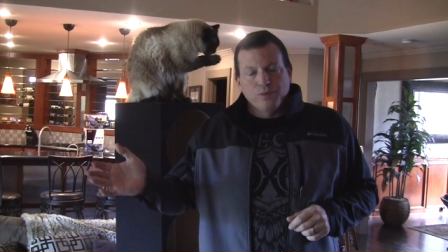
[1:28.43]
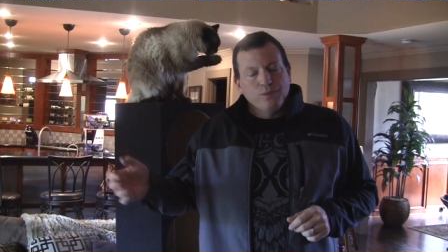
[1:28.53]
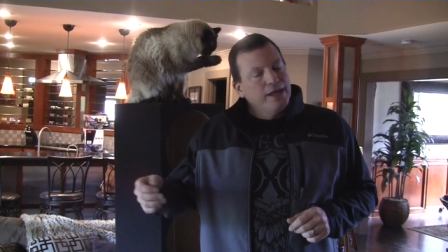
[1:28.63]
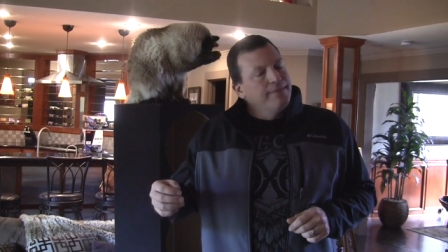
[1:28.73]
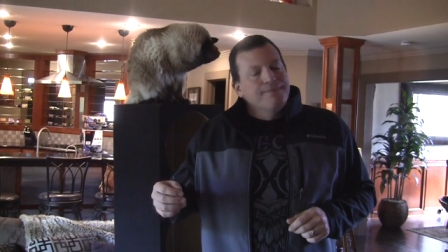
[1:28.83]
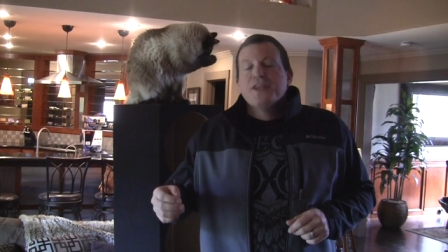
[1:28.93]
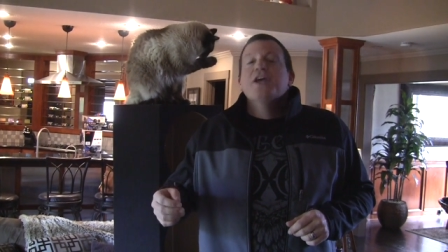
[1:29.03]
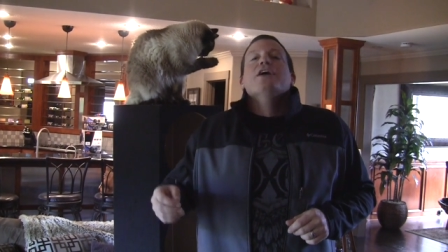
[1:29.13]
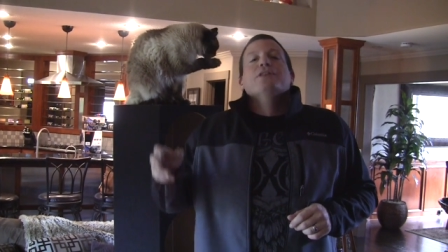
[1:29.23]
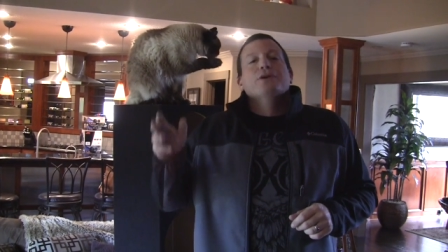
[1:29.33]
Well,
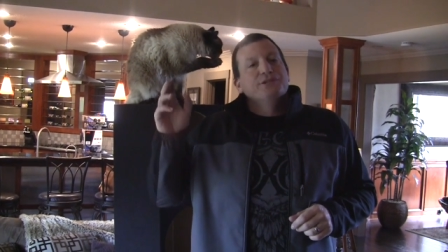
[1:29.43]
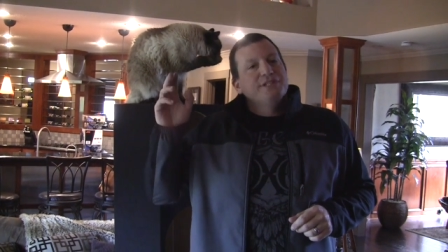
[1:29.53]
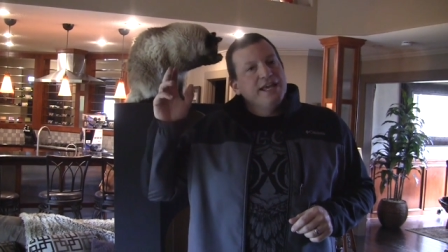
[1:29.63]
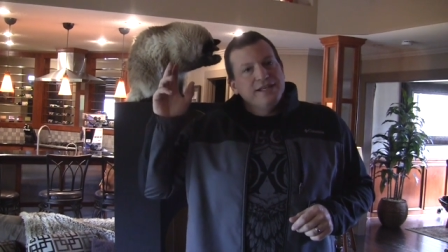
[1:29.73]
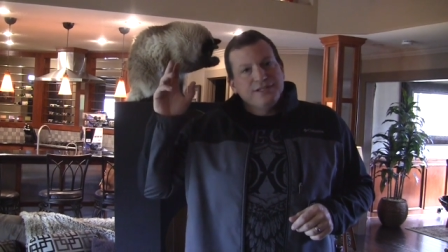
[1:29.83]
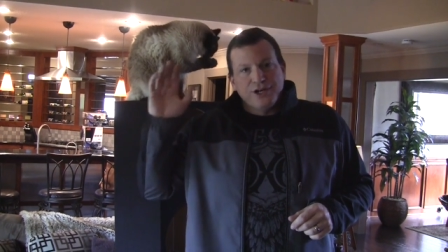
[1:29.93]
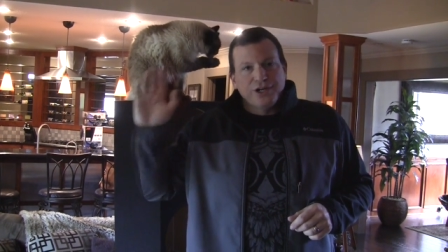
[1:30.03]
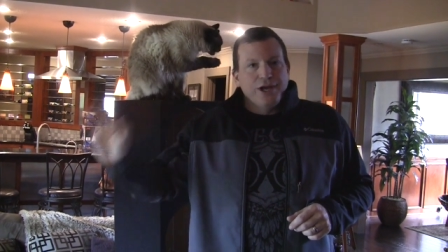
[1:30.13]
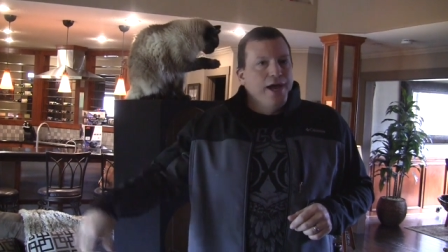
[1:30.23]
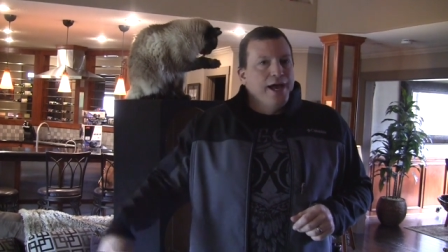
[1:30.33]
those days are
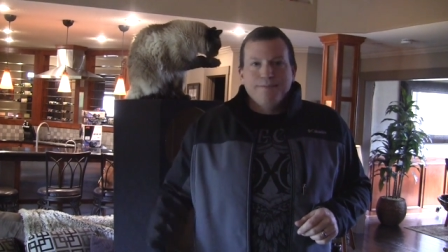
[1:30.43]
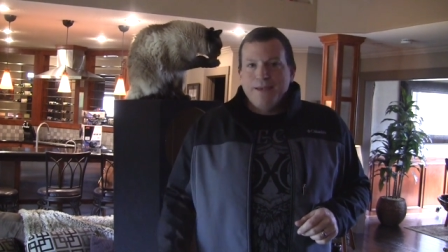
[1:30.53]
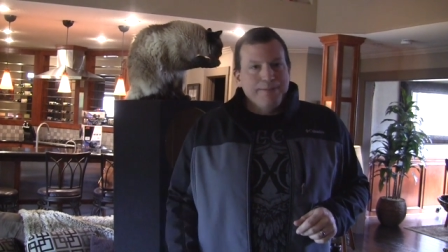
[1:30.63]
gone.